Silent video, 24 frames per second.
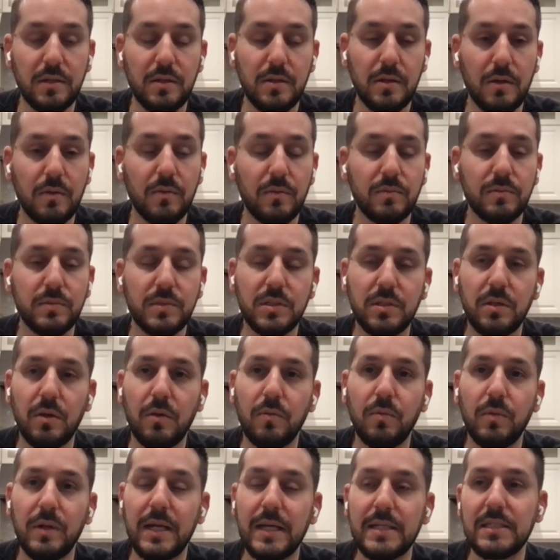You know,
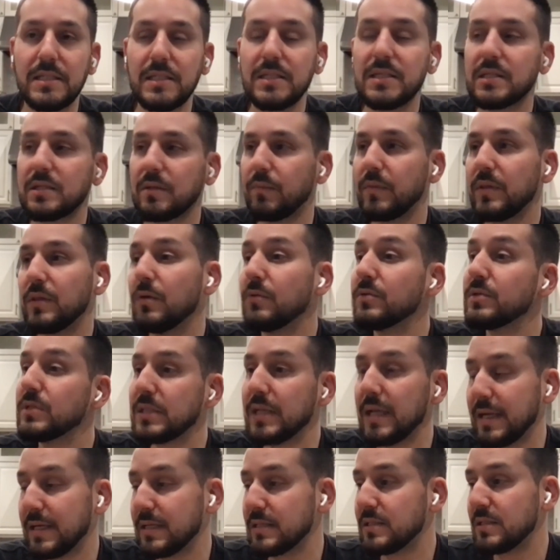so when I see some of
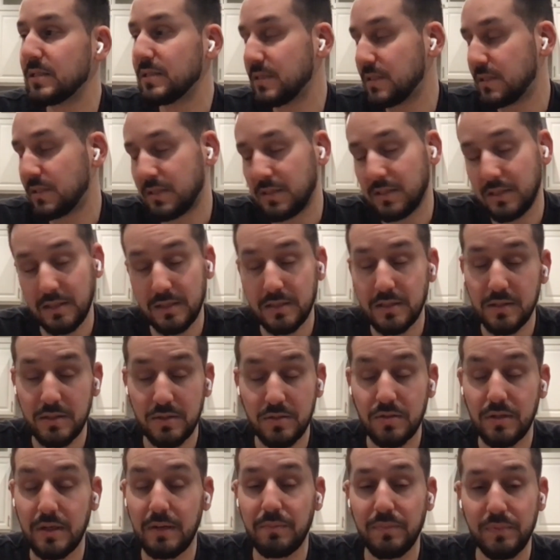those guys, it's it's a
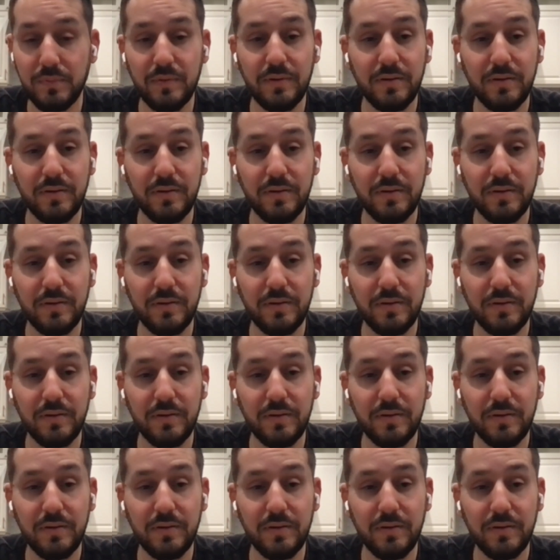trip.